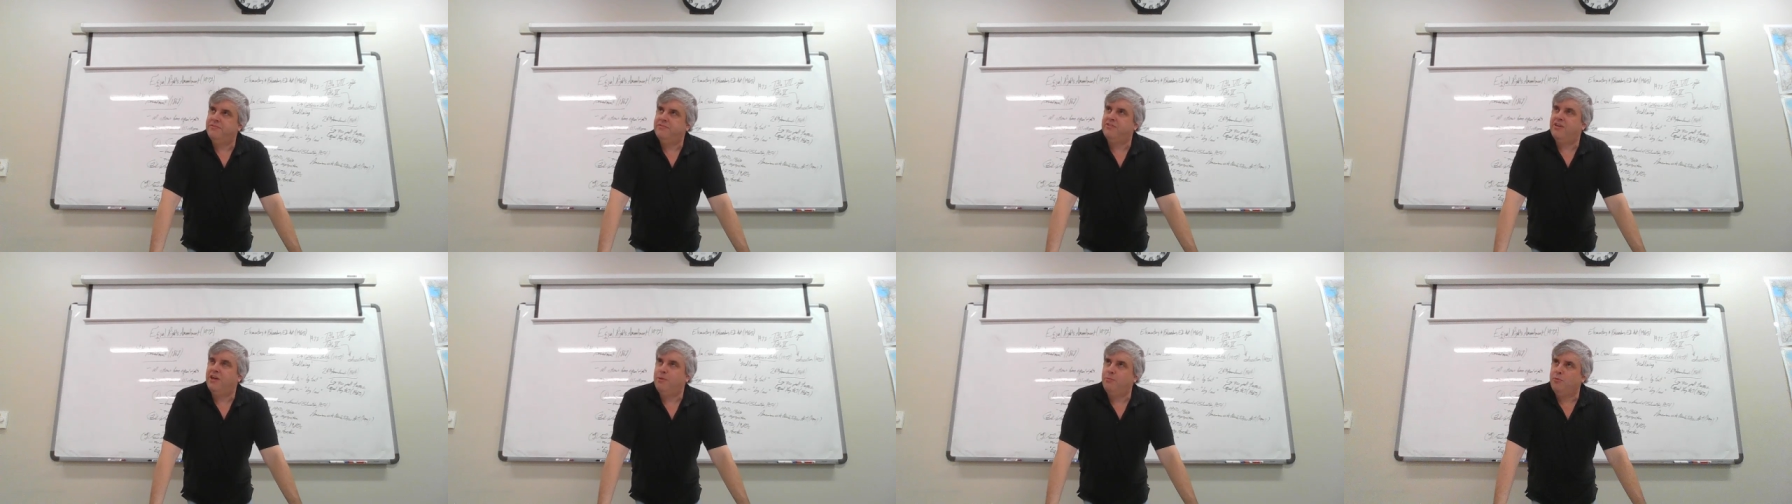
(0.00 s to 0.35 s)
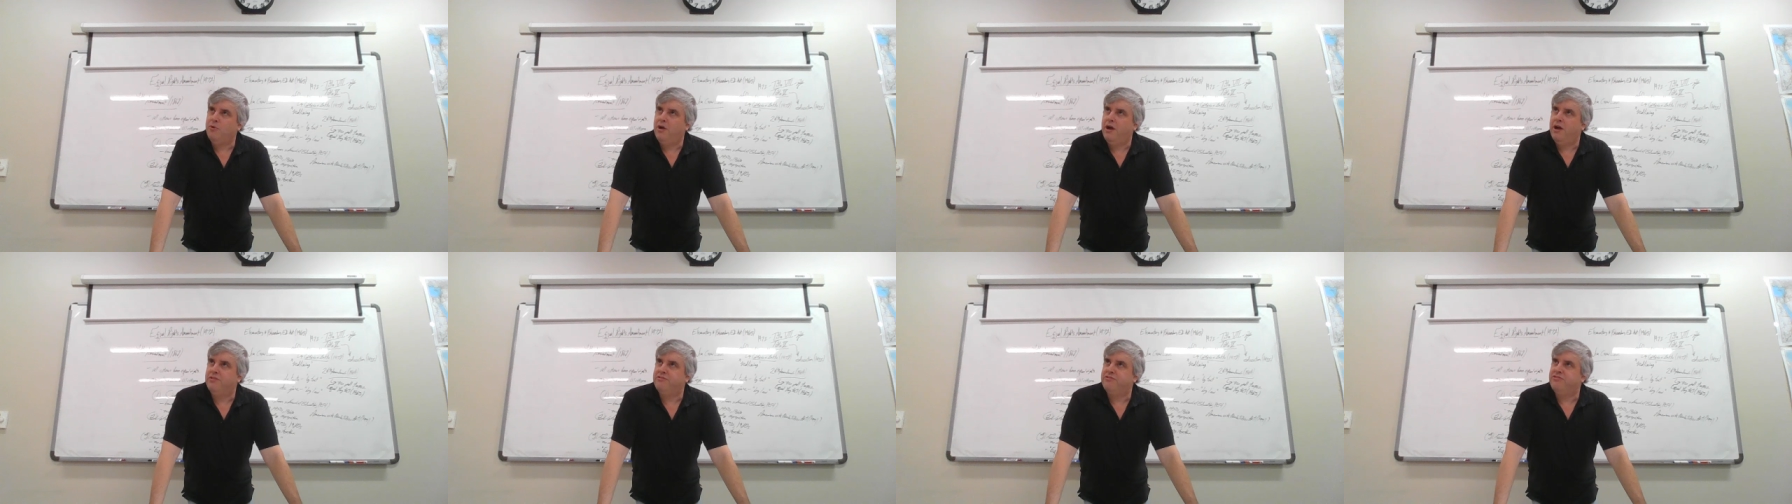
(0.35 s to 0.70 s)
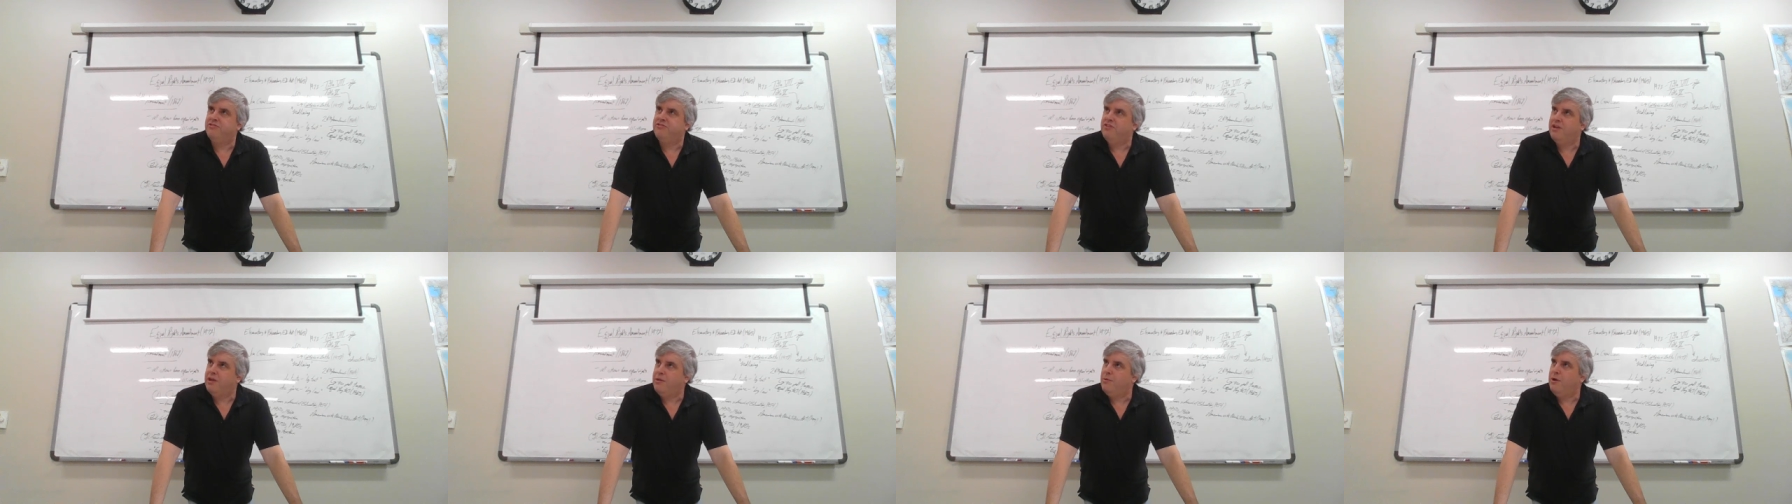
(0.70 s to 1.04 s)
same rights
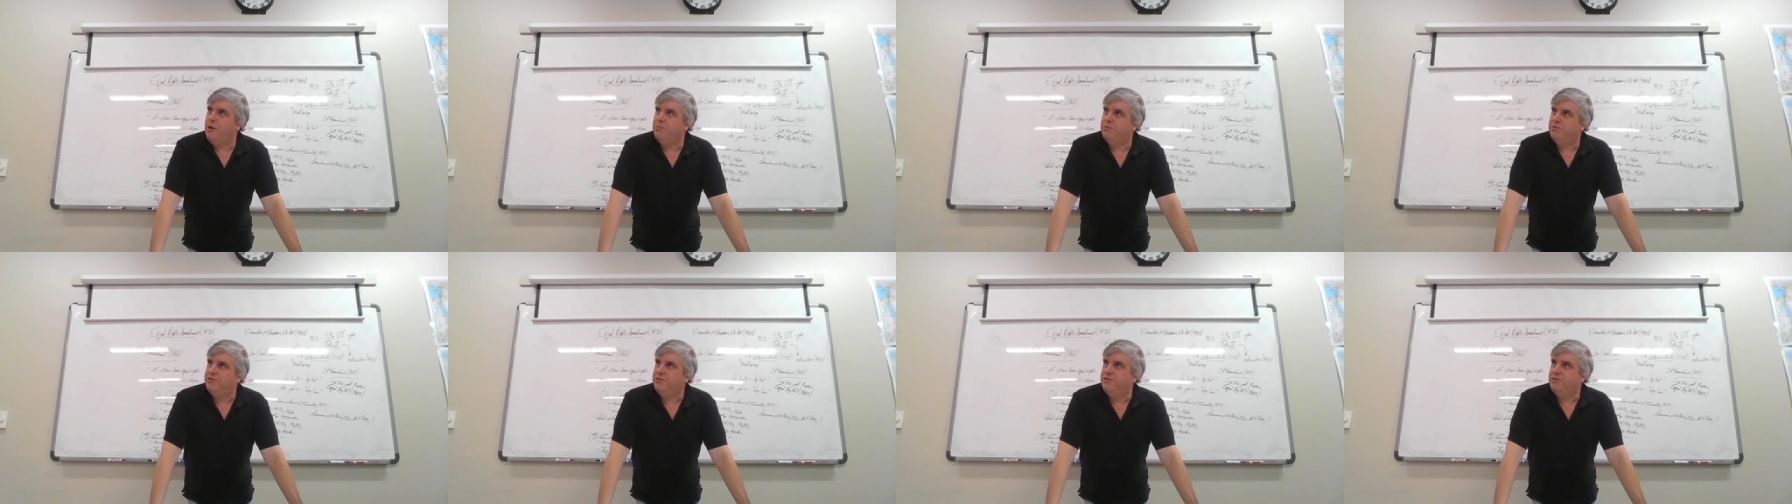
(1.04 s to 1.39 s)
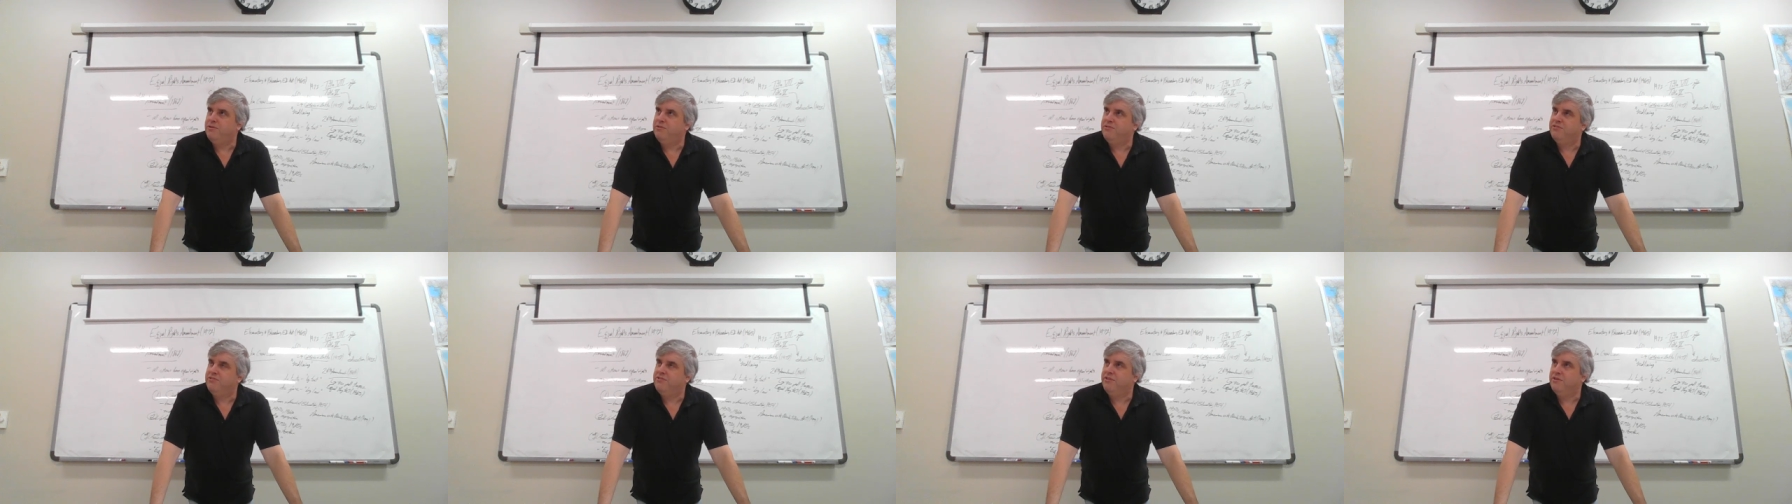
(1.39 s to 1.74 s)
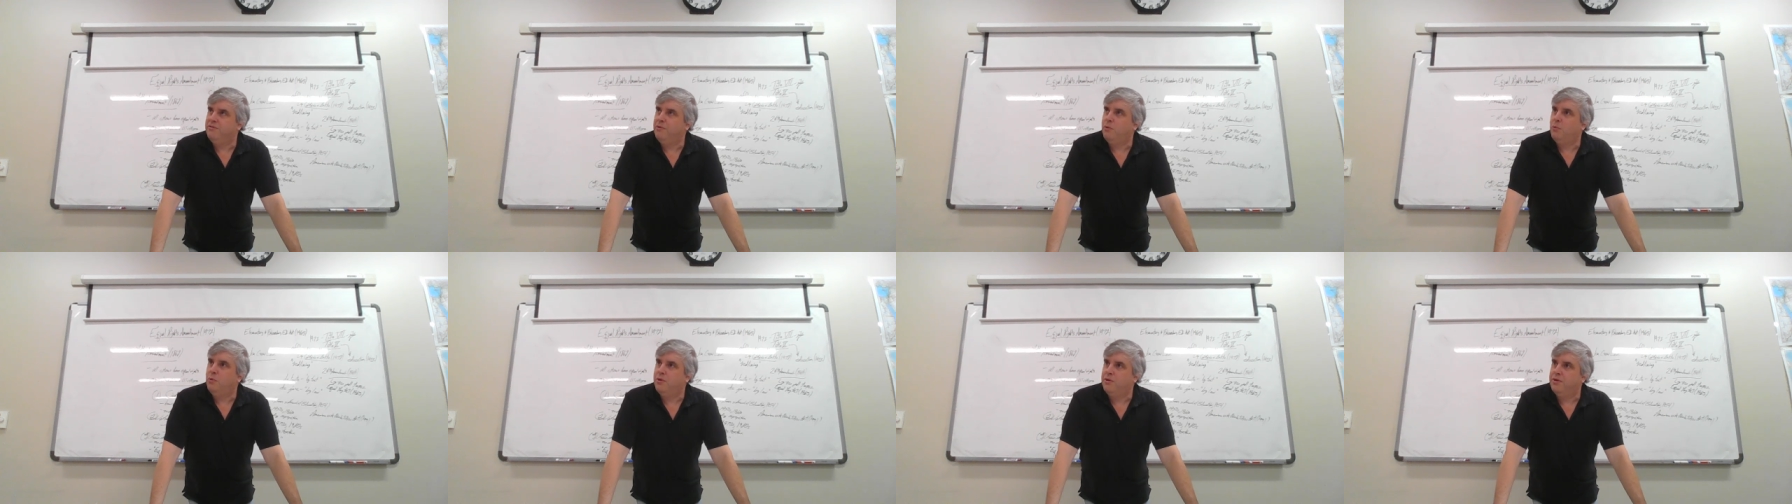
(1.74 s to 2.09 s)
and same opportunities as
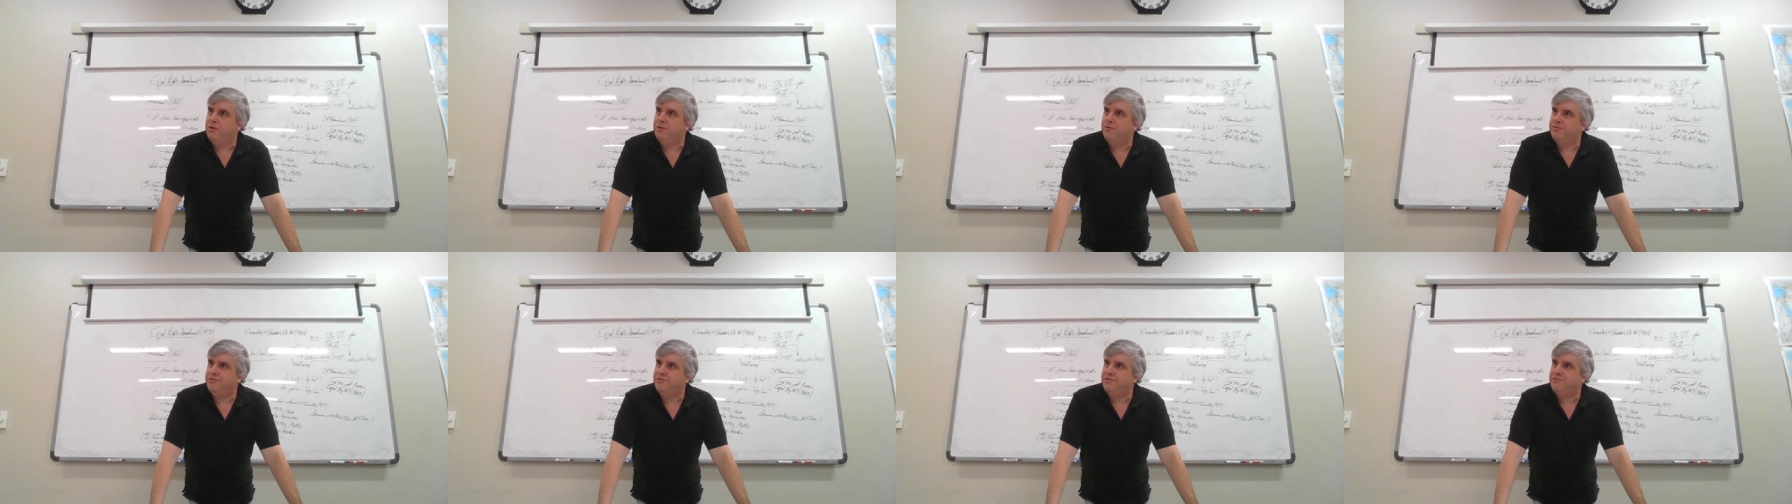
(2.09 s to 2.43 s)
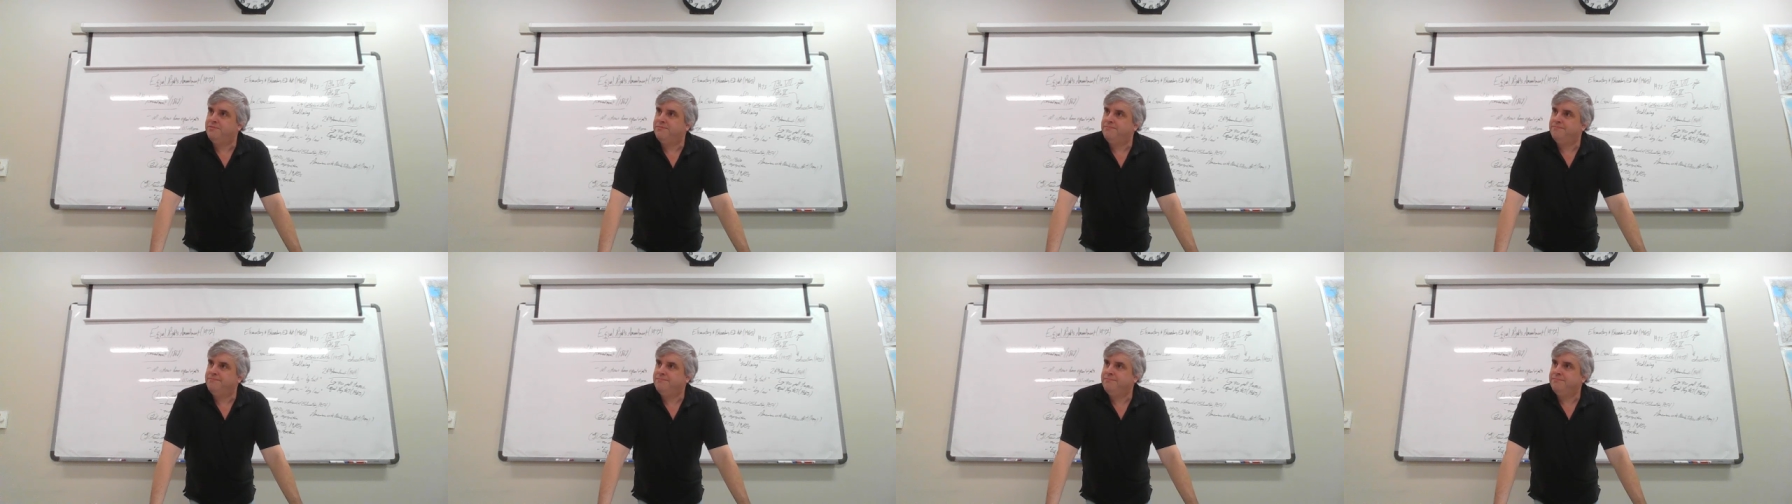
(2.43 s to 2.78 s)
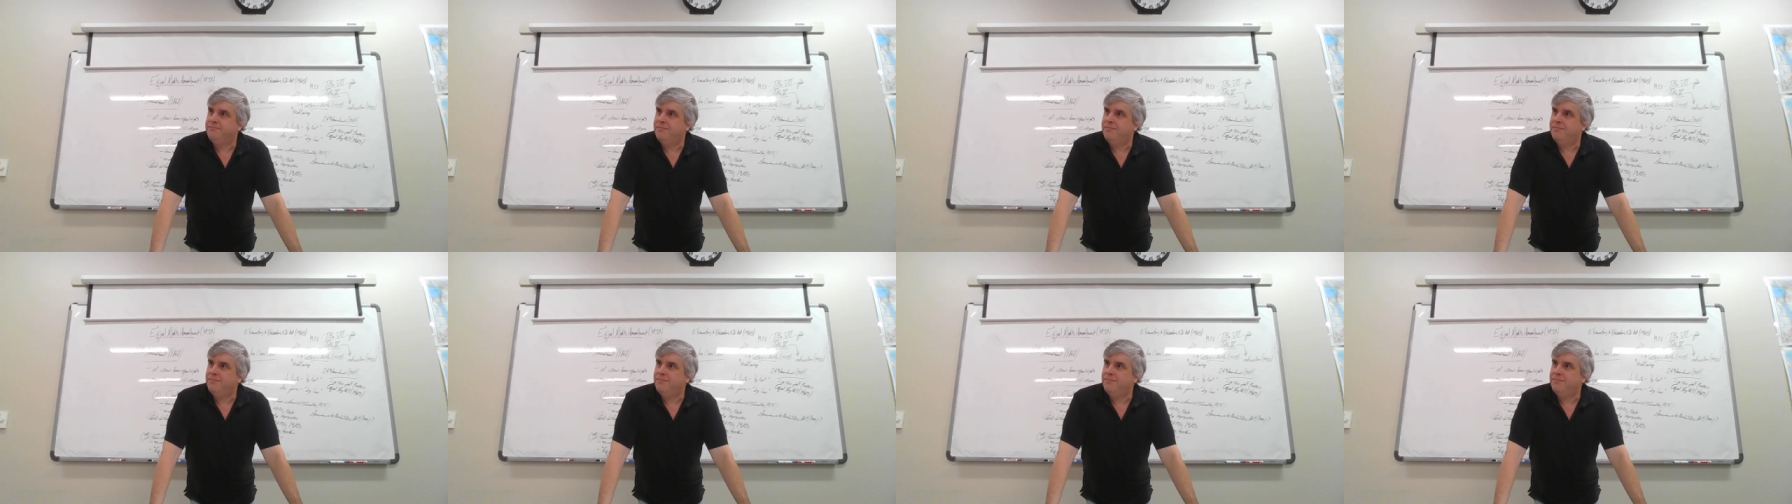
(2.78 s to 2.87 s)
everyone else.